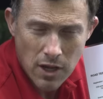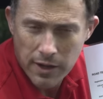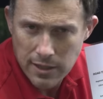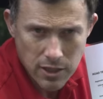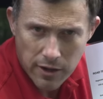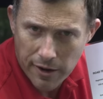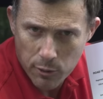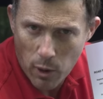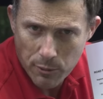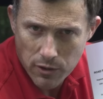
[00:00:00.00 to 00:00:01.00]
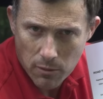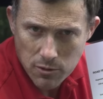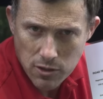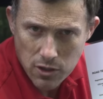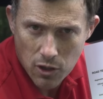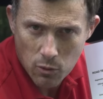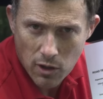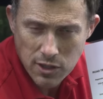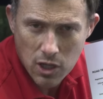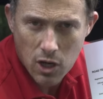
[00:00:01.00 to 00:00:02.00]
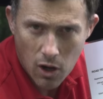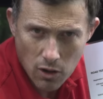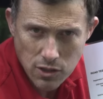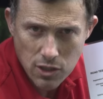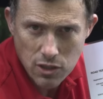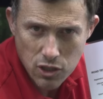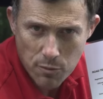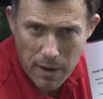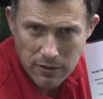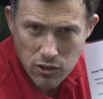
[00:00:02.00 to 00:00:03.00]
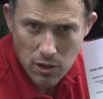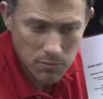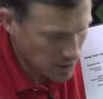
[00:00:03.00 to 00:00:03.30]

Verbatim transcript: Don't get too carried away with the options, otherwise the cost soon mounts up.